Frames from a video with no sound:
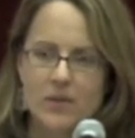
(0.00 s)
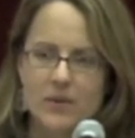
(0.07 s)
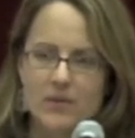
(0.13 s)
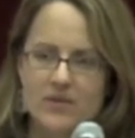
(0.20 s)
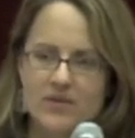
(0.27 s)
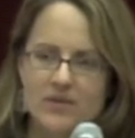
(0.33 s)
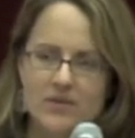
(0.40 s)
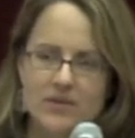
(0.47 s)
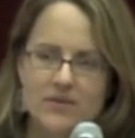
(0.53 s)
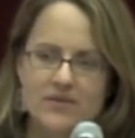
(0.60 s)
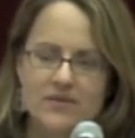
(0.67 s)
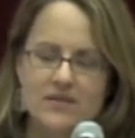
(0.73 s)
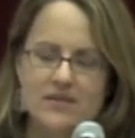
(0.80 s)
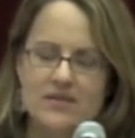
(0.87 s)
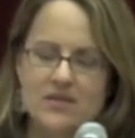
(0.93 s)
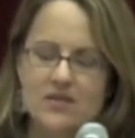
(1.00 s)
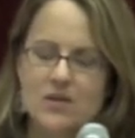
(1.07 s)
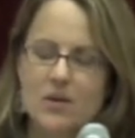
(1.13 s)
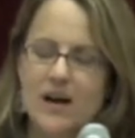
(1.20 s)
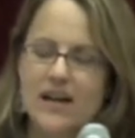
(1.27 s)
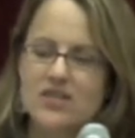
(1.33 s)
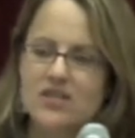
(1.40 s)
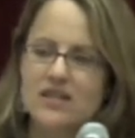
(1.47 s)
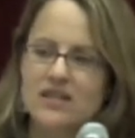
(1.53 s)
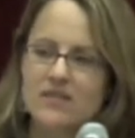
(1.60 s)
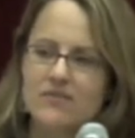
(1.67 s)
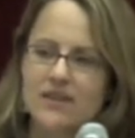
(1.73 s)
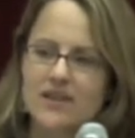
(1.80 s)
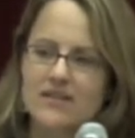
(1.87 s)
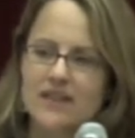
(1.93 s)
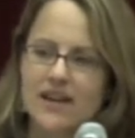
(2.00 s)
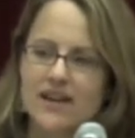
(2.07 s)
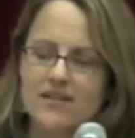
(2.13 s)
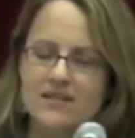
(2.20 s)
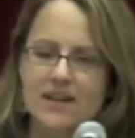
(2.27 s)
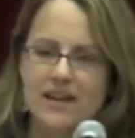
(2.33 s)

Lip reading: We were sort of just crashing in a friend's house,